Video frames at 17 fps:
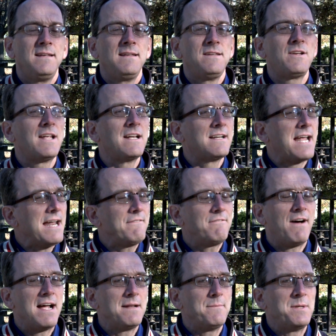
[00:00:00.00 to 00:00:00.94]
You can get
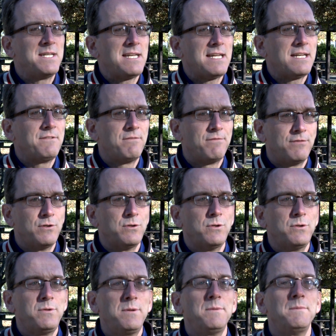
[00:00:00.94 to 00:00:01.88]
vitamin D in
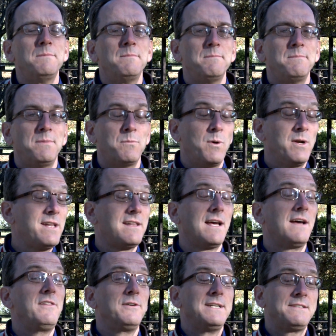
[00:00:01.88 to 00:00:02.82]
food, but one of the
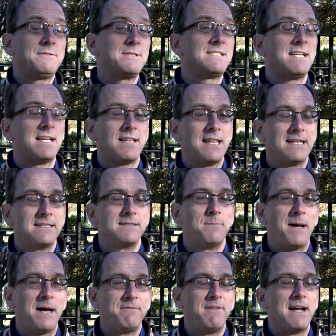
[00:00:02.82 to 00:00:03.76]
other interesting things
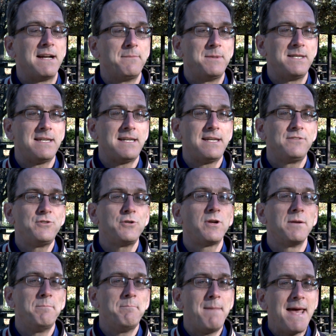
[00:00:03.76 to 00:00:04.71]
about vitamin D is you
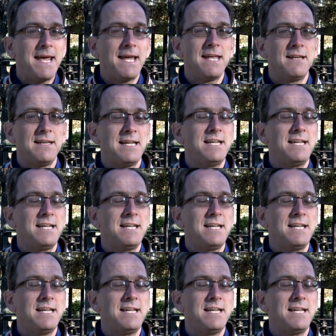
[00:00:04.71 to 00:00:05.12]
can make it